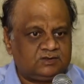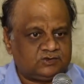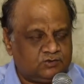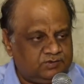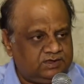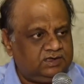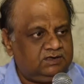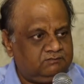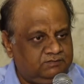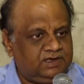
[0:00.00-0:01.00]
So we
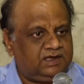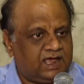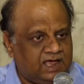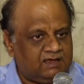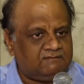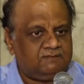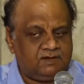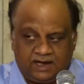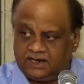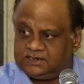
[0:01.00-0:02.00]
need, we have,
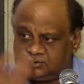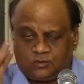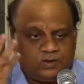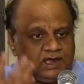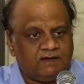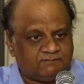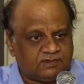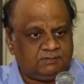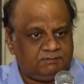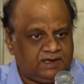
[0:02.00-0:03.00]
and he's going after
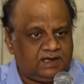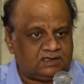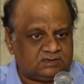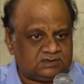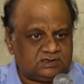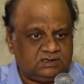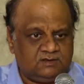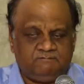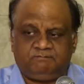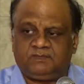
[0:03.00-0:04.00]
the big guns,
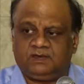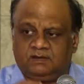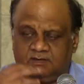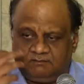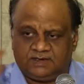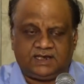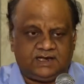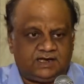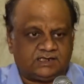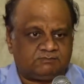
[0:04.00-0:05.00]
whether
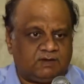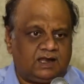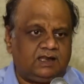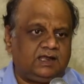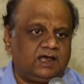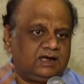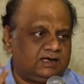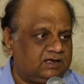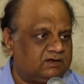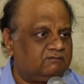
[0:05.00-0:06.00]
it is Mallya,
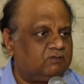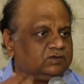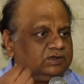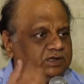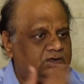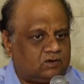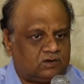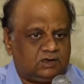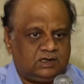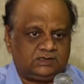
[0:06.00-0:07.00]
Nirav Modi, or
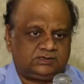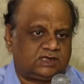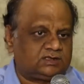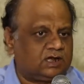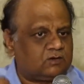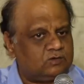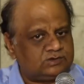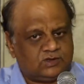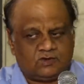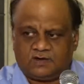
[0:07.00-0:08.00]
Chanda
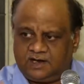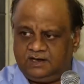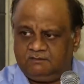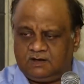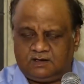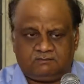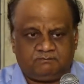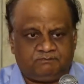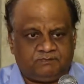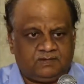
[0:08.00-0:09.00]
Kochhar, or anyone.
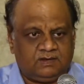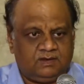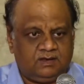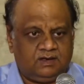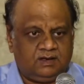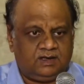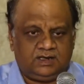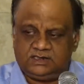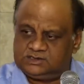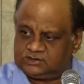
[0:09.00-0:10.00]

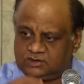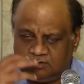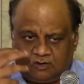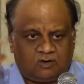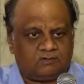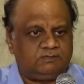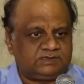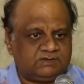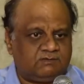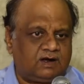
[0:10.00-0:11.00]
He's, or
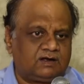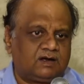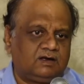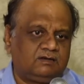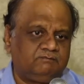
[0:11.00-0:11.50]
Mr. Vadra.